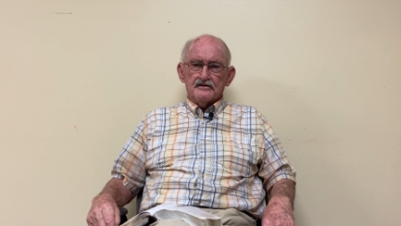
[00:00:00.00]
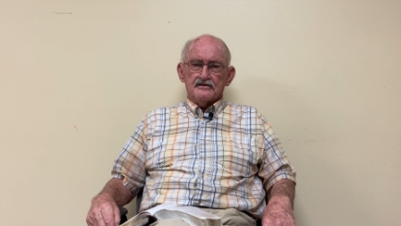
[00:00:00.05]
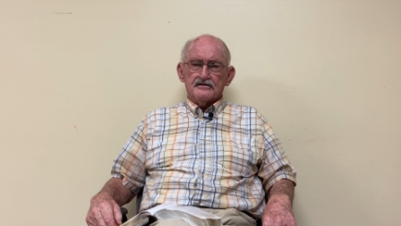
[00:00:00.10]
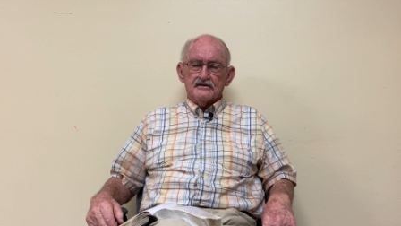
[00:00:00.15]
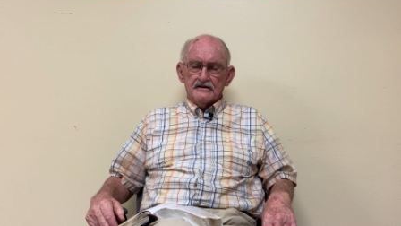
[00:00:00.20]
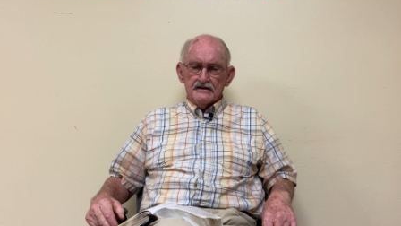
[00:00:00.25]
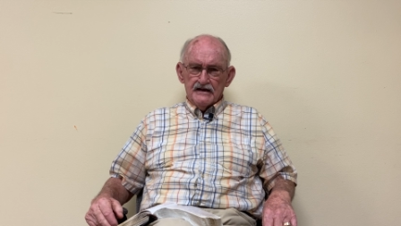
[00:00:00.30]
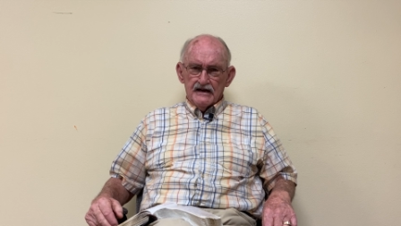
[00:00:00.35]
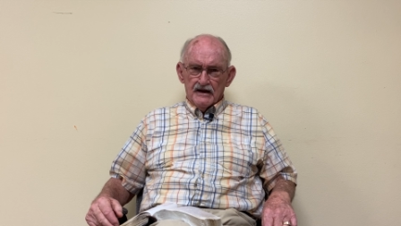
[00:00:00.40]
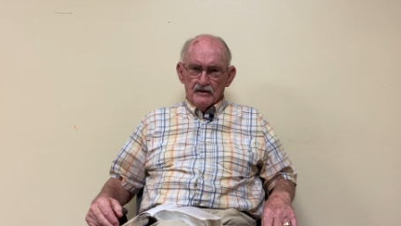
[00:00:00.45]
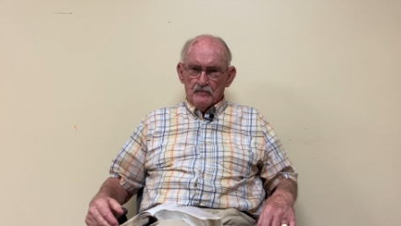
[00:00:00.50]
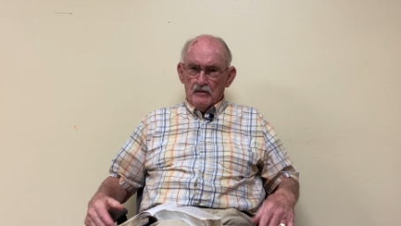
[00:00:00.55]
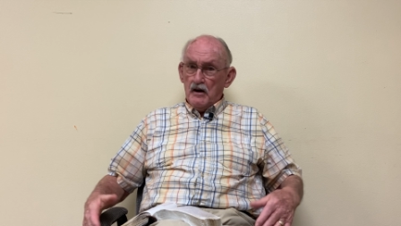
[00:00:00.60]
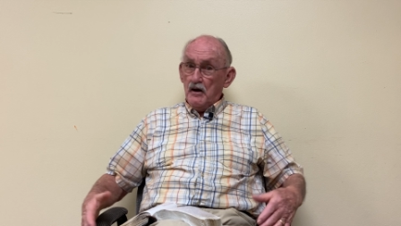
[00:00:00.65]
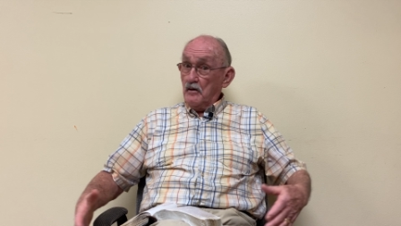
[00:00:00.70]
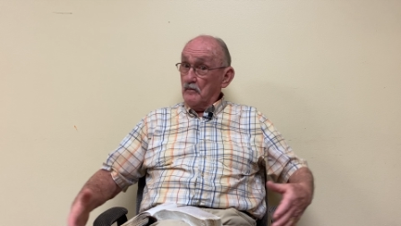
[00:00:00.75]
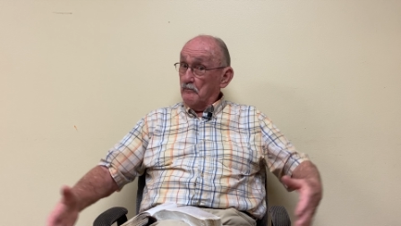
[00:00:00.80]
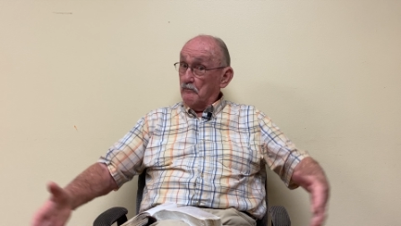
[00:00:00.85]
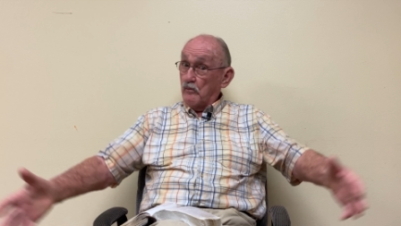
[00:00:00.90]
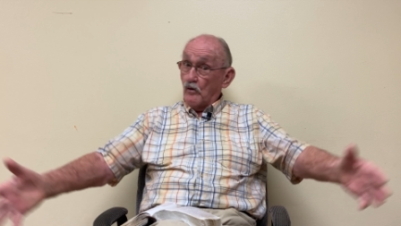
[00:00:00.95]
to him.
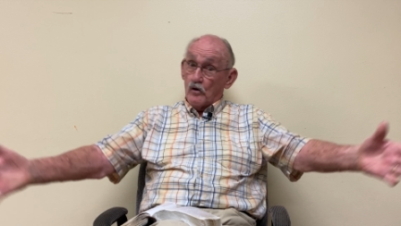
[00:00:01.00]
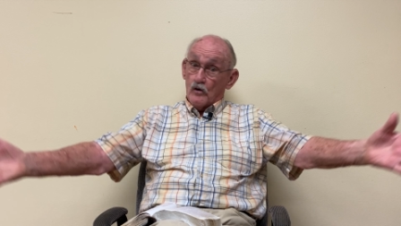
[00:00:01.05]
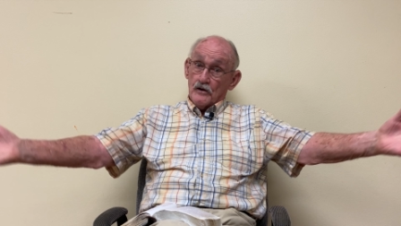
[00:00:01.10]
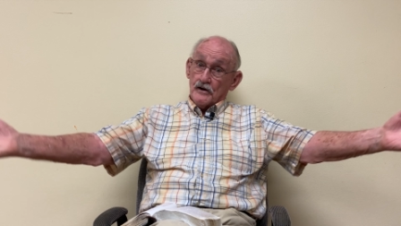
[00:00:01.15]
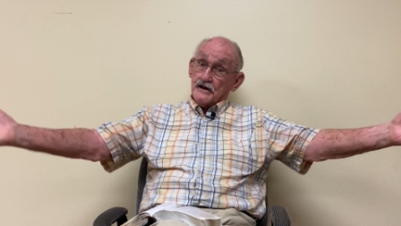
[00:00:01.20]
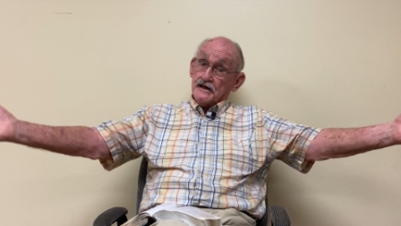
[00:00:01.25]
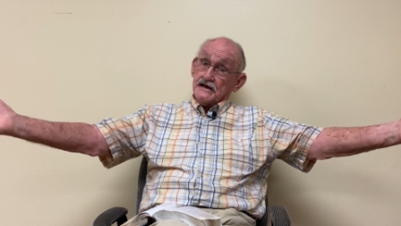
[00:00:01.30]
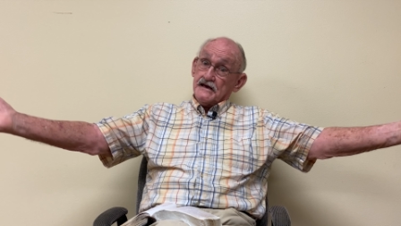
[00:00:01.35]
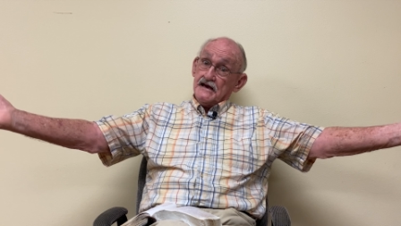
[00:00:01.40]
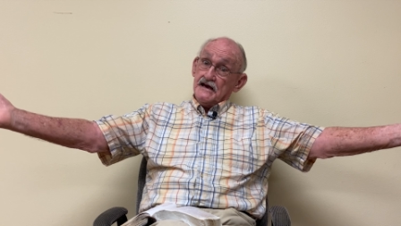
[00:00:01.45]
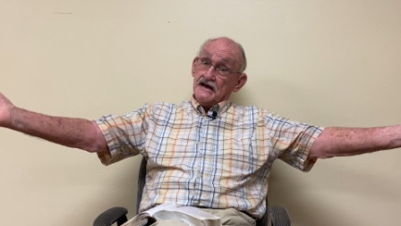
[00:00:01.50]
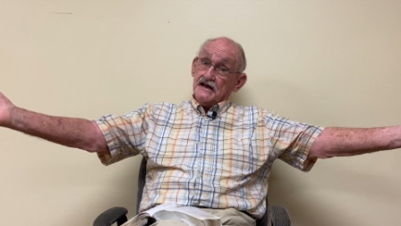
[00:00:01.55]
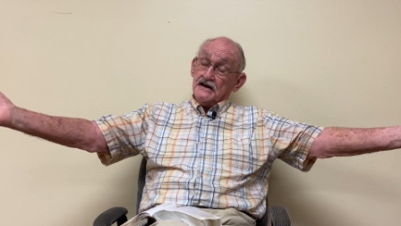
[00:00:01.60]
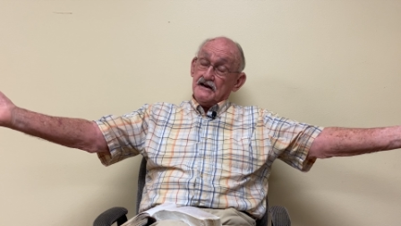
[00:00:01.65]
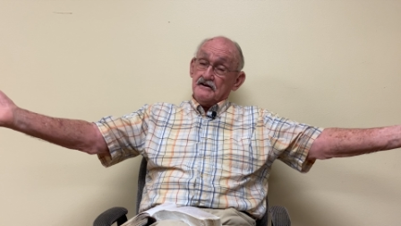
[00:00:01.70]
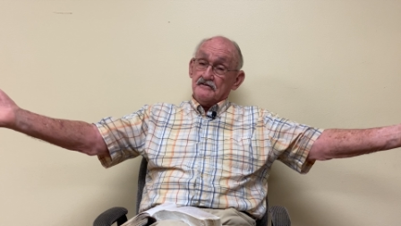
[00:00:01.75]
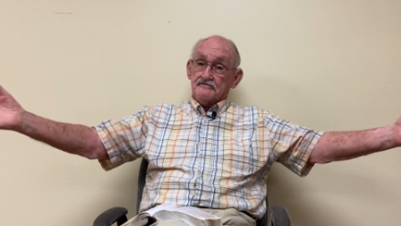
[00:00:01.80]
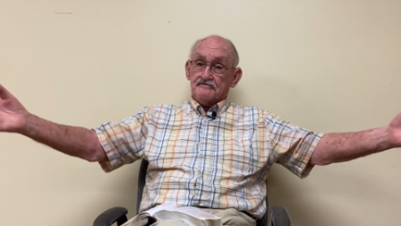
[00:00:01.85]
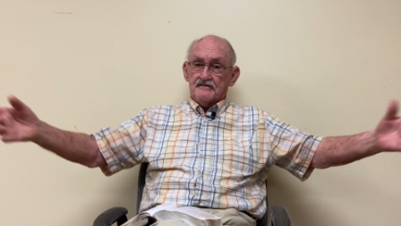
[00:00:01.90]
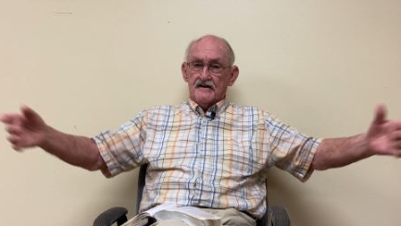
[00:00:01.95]
Born again,
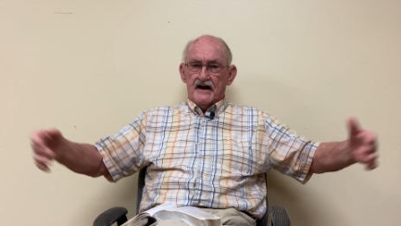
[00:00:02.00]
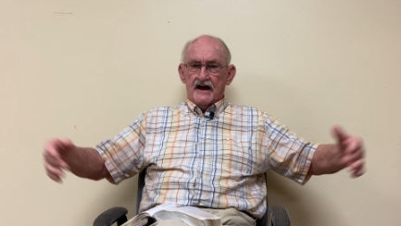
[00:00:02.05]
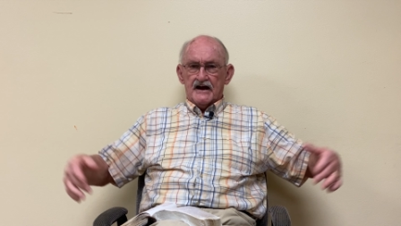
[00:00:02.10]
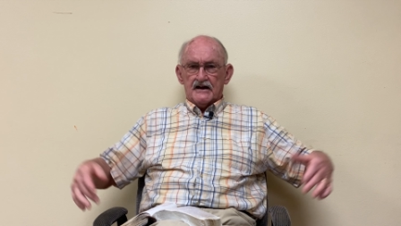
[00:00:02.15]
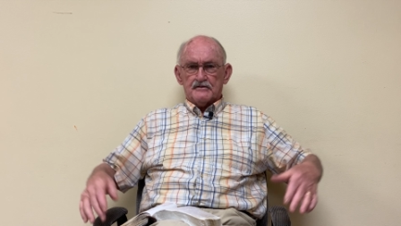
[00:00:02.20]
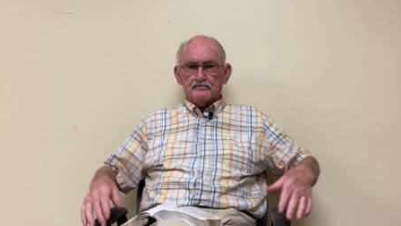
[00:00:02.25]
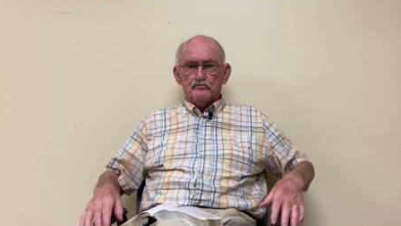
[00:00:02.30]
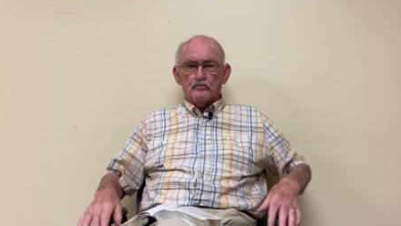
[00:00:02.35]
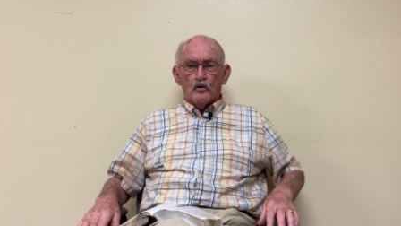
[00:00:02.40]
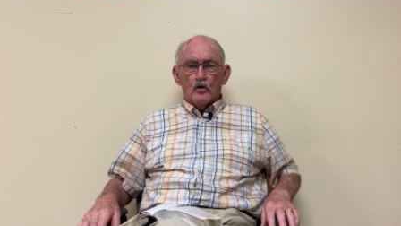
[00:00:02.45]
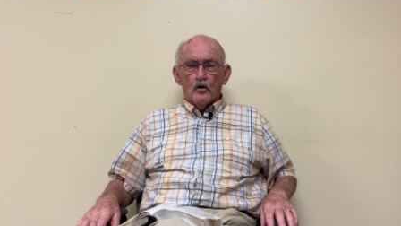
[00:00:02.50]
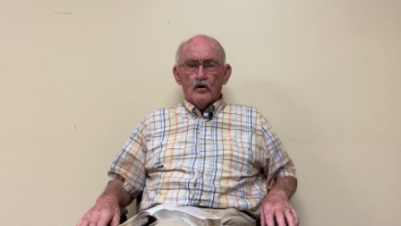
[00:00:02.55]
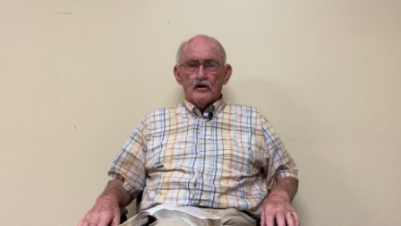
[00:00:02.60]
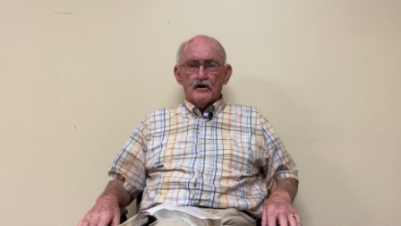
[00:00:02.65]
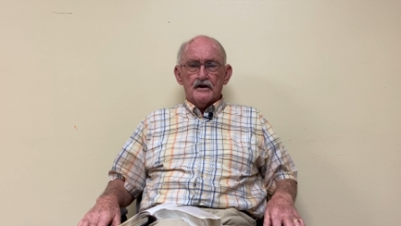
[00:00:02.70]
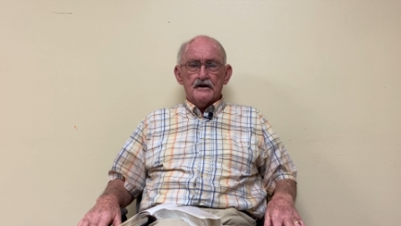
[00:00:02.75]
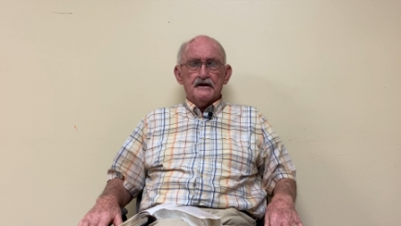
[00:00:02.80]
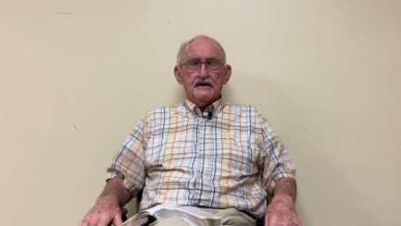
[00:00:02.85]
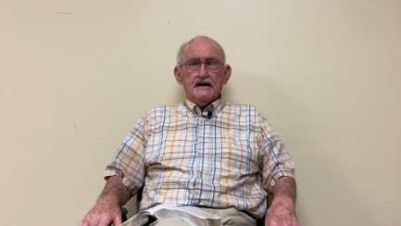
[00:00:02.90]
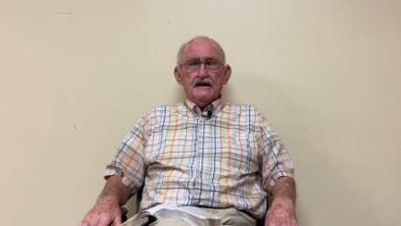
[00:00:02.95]
in fact,
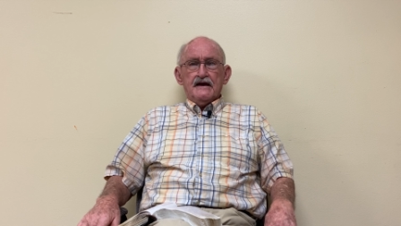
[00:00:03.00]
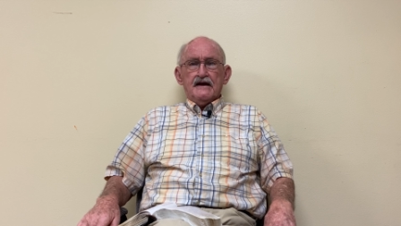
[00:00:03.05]
born